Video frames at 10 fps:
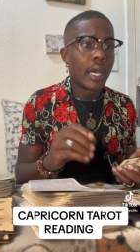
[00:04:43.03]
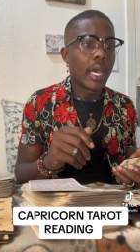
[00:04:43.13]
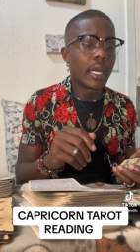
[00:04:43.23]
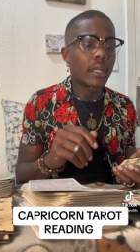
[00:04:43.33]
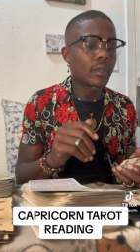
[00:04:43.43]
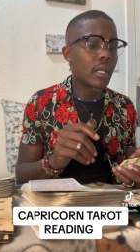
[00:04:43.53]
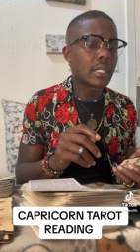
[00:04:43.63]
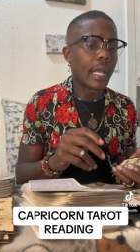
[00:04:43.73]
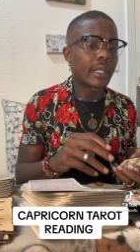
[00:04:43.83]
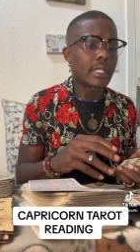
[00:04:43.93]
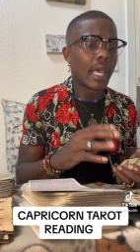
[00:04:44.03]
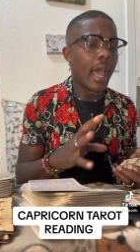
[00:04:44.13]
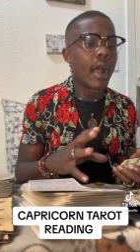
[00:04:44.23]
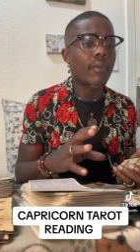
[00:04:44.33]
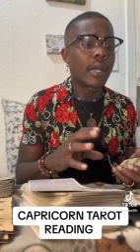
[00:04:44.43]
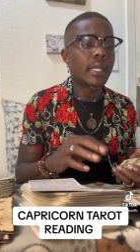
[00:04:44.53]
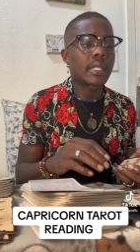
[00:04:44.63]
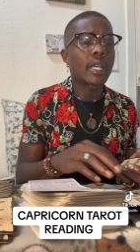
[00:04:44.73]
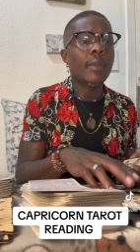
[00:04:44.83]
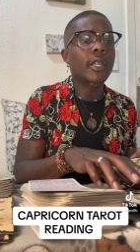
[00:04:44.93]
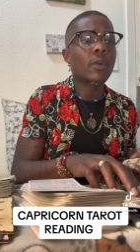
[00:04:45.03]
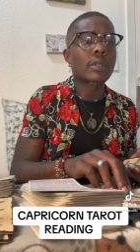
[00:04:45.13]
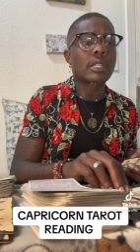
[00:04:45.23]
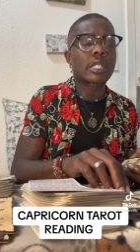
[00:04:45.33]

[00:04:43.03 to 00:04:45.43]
And it looks like this Aries could be doing some